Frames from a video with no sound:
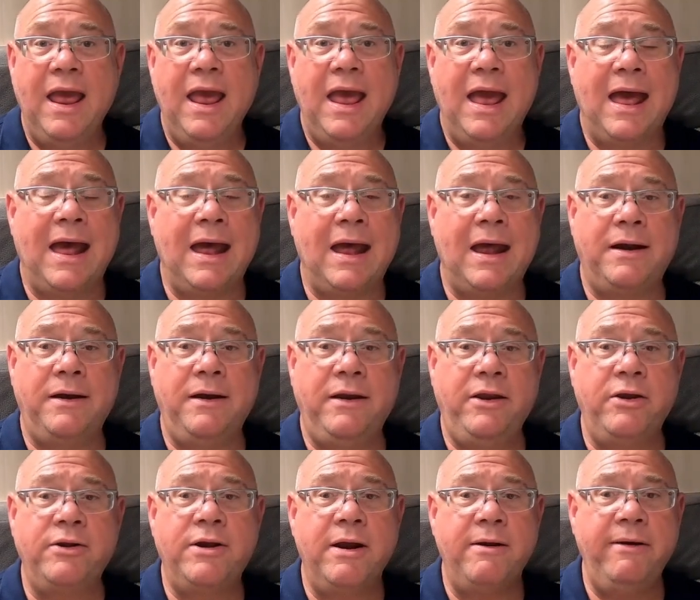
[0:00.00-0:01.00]
and
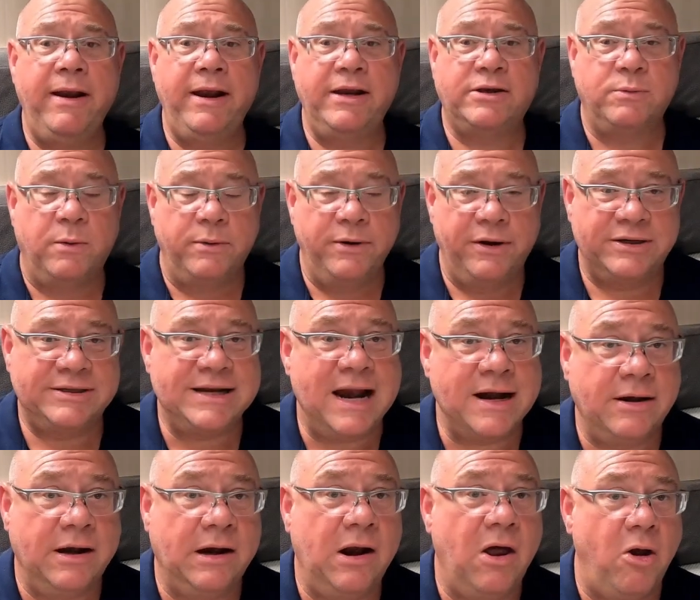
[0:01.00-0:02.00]
you don't need to
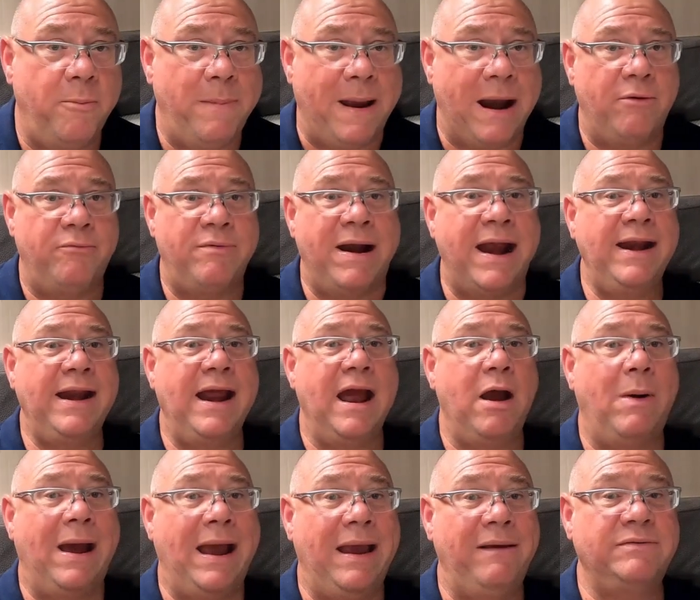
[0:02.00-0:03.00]
understand a lot about radio
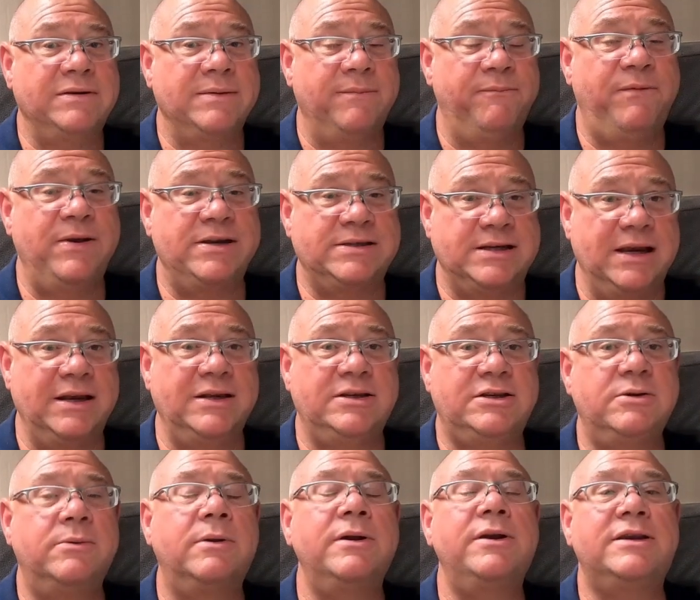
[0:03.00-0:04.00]
waves and physics
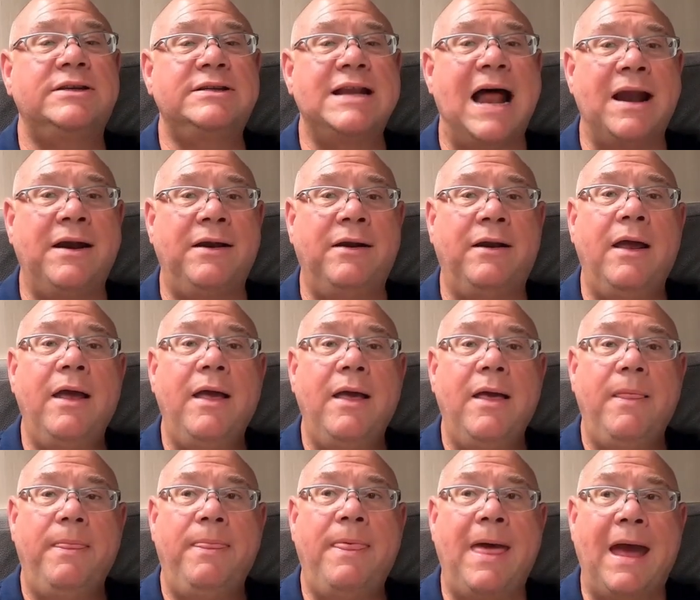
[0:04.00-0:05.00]
to understand
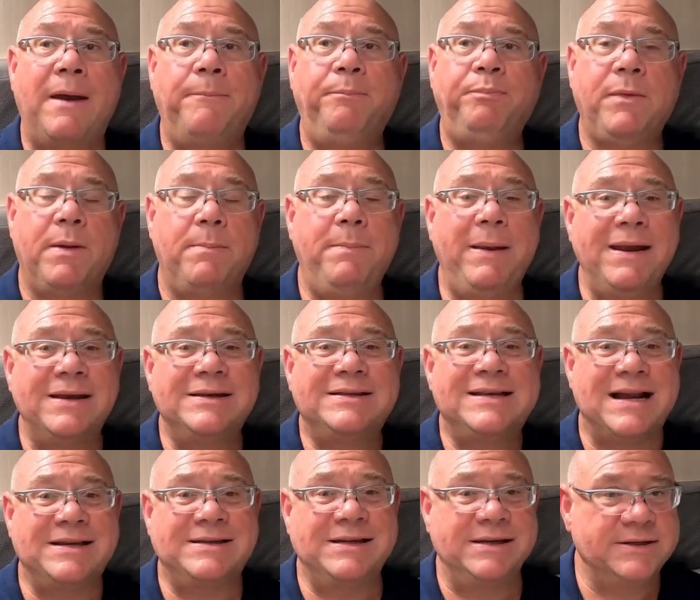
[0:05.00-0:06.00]
that being
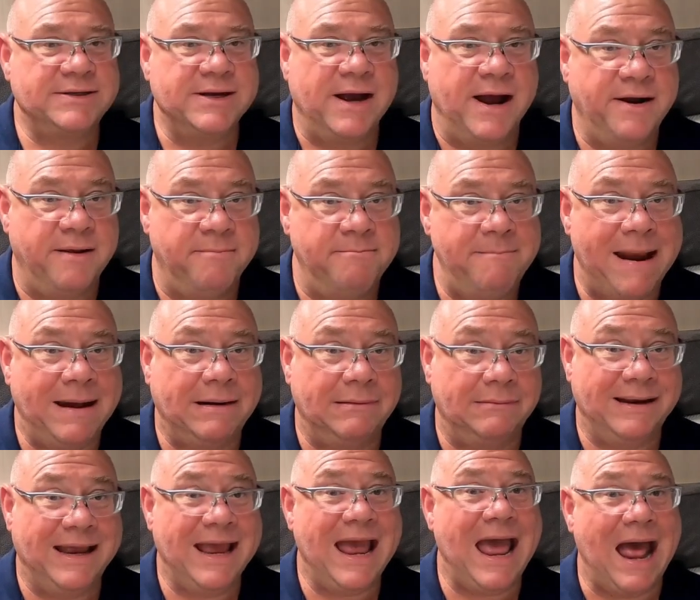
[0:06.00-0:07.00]
sat inside a
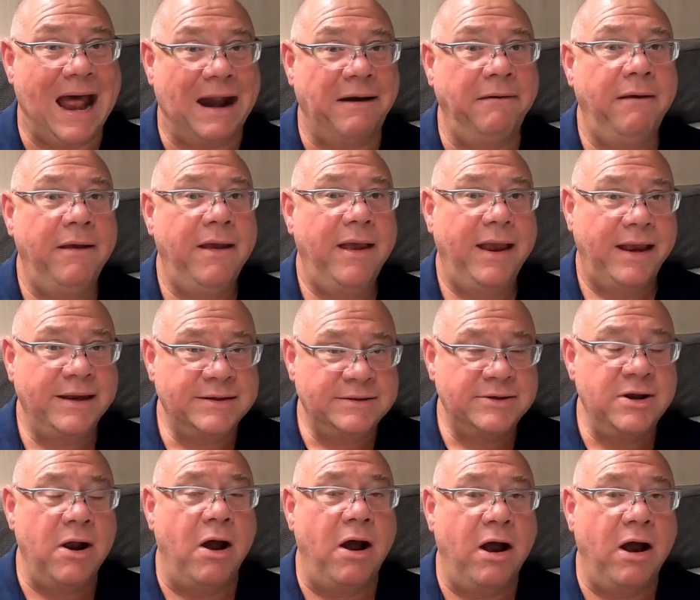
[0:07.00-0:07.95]
metal can is not a